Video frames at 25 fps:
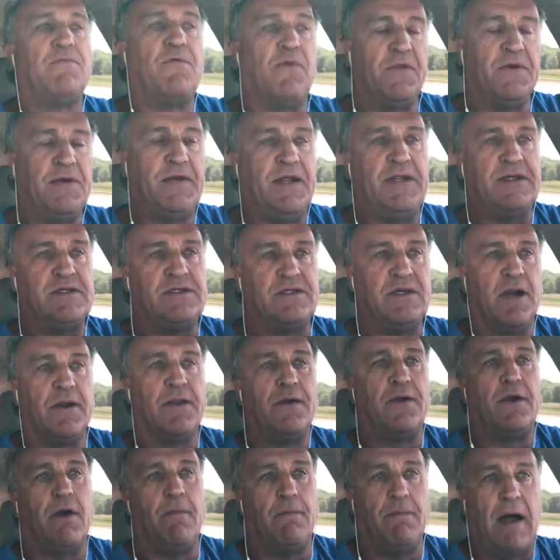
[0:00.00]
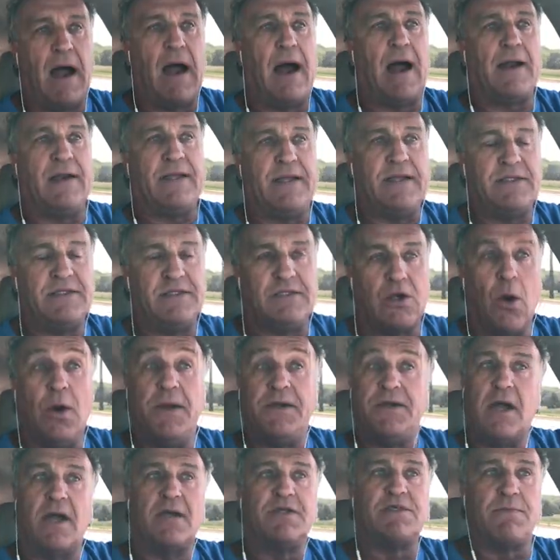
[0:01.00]
for the deeds done in our body. So
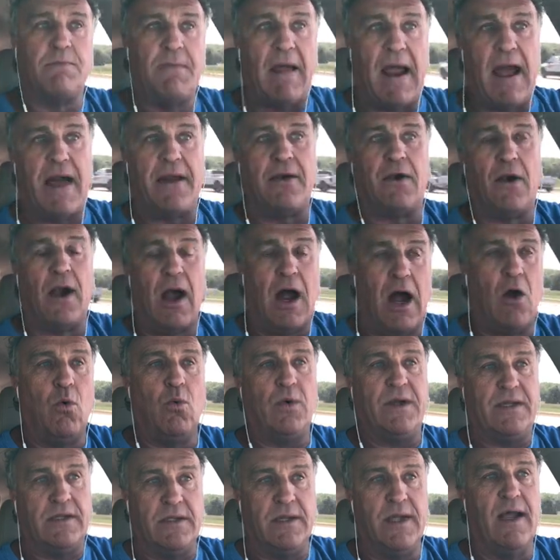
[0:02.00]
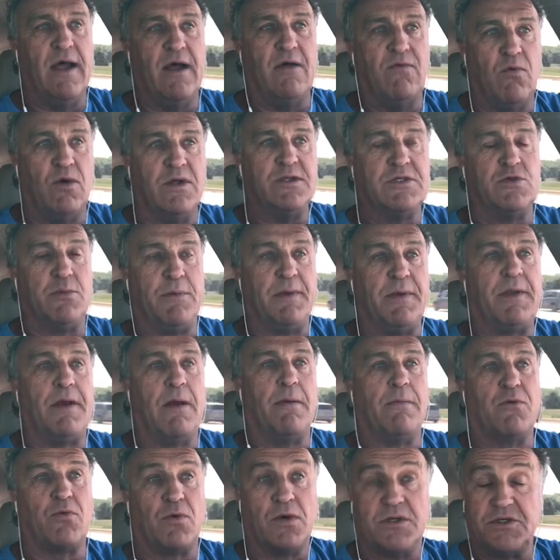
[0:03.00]
it does matter how we live once we
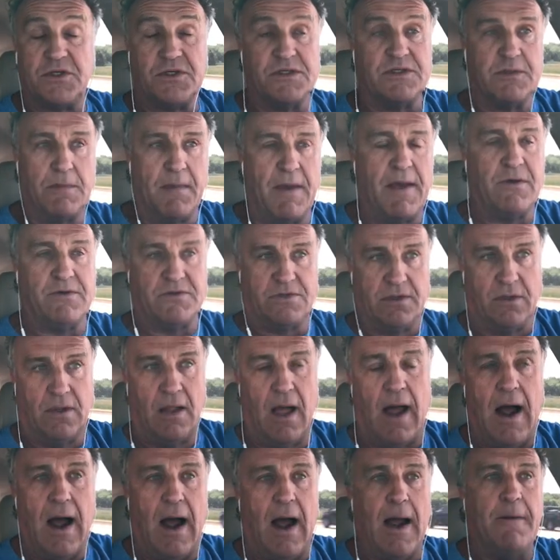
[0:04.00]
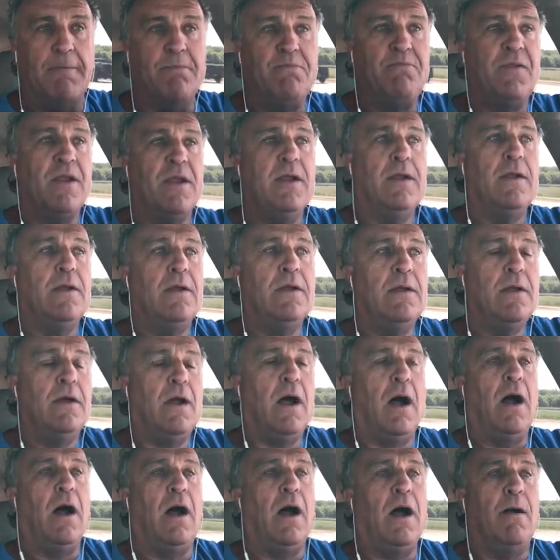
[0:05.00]
become Christians. It matters a lot.
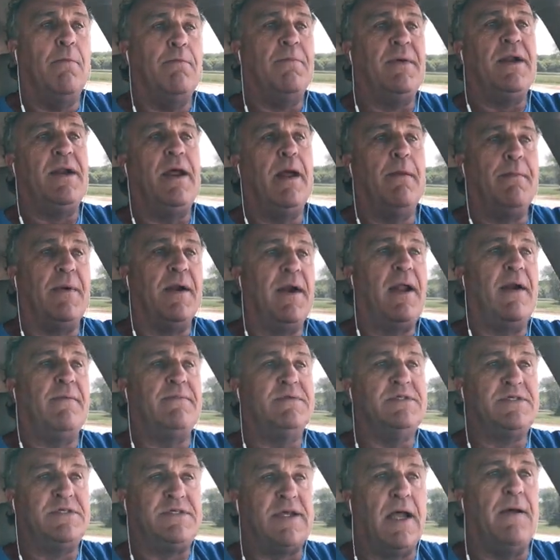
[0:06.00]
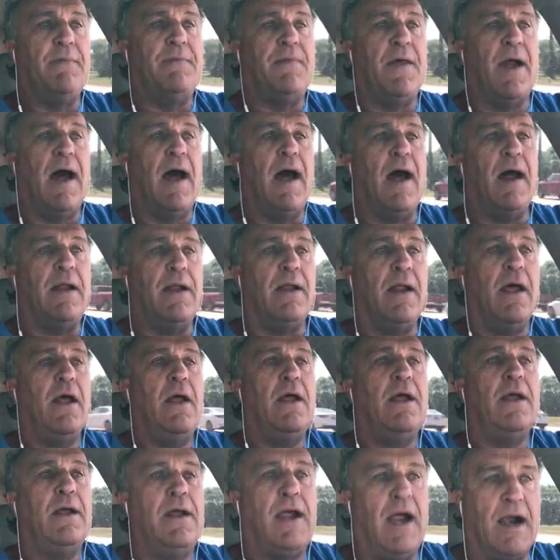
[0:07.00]
Uh, but, but having said that,
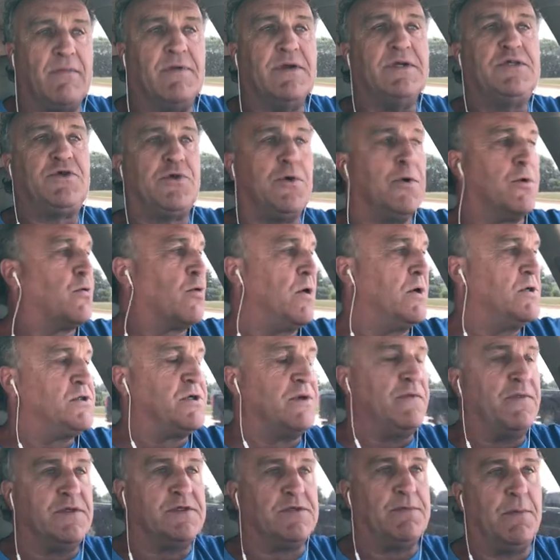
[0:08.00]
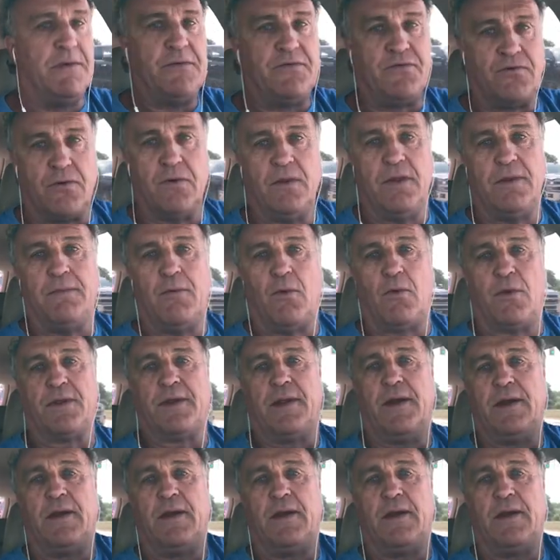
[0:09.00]
every true Christian that's been truly born again